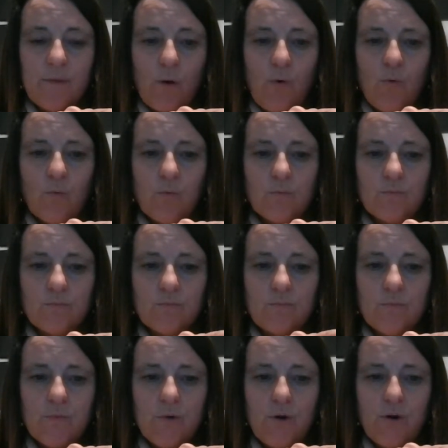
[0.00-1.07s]
Oh,
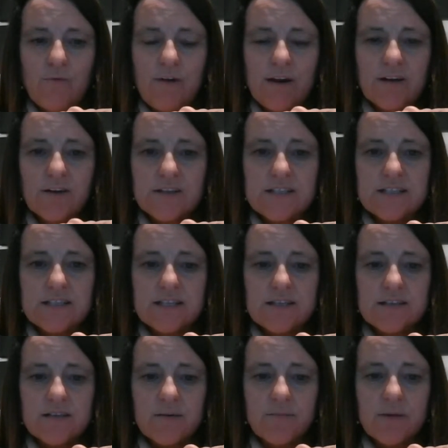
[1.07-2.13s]
who recognises
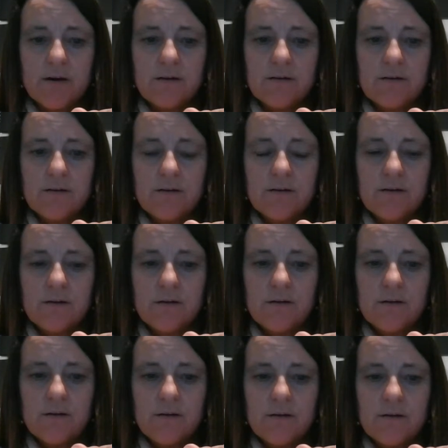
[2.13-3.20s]
this number?
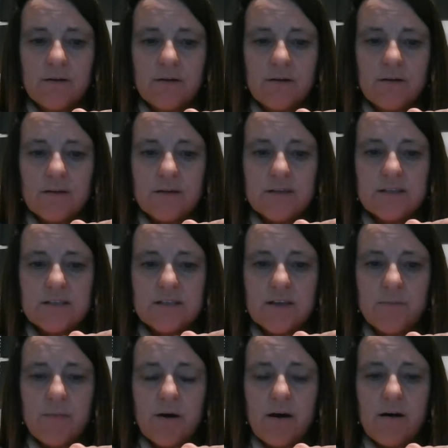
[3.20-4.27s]
This is
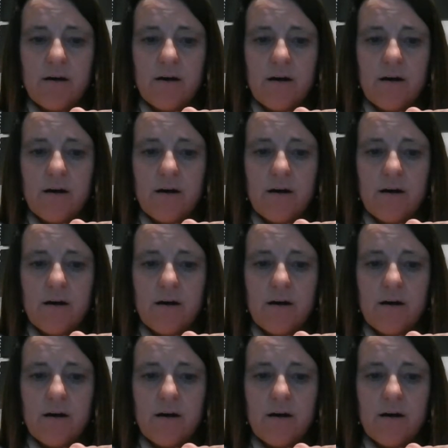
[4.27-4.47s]
number.